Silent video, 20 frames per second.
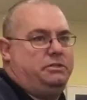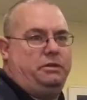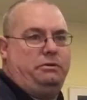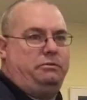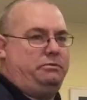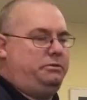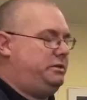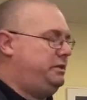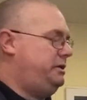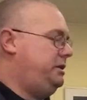
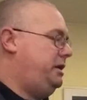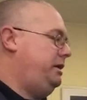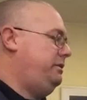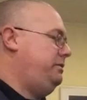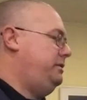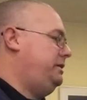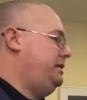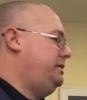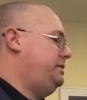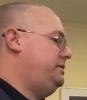Yeah,
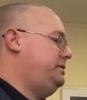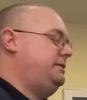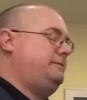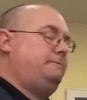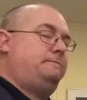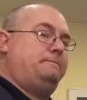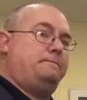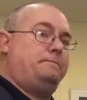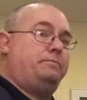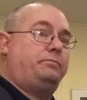okay. So you
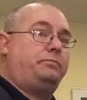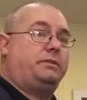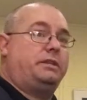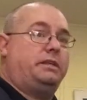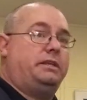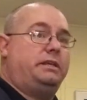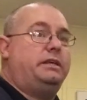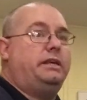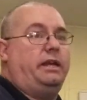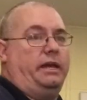know what? You just
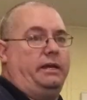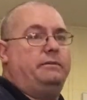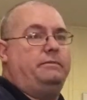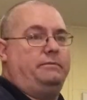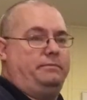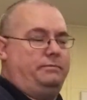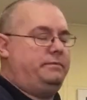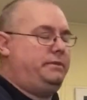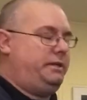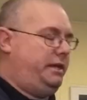got to kind of
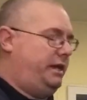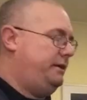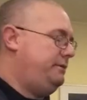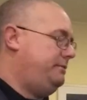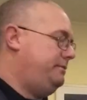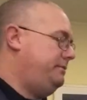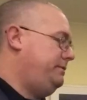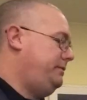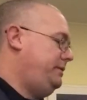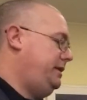bite the
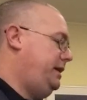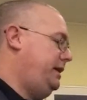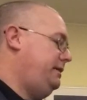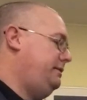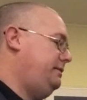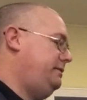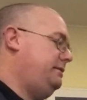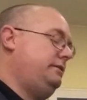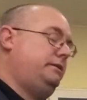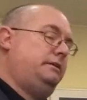bullet
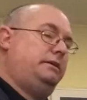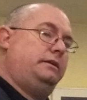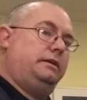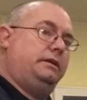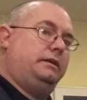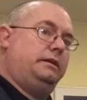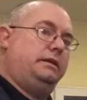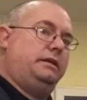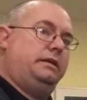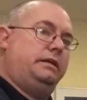and go
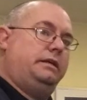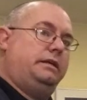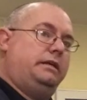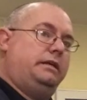for it.